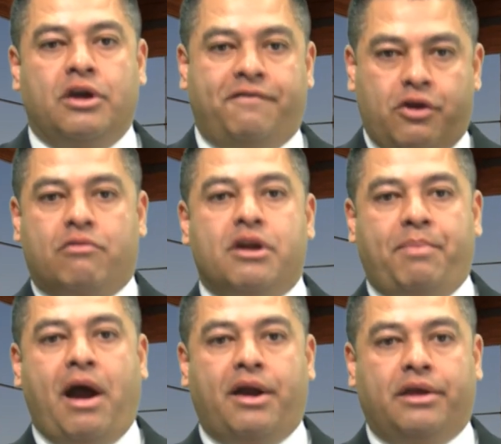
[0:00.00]
If you're in a
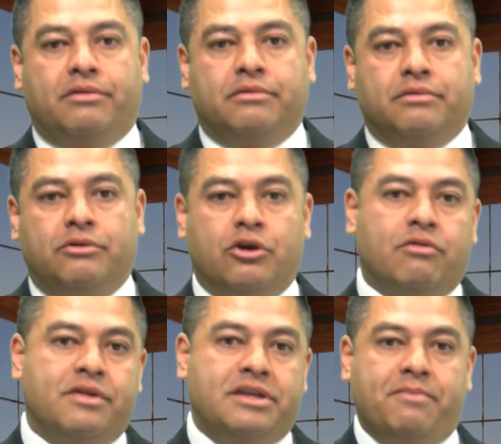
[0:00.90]
party,
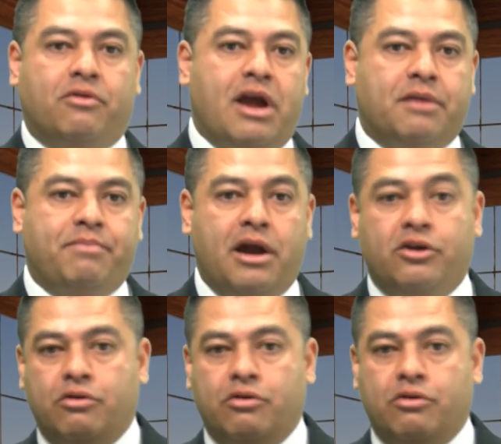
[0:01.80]
you're in the Democratic Party,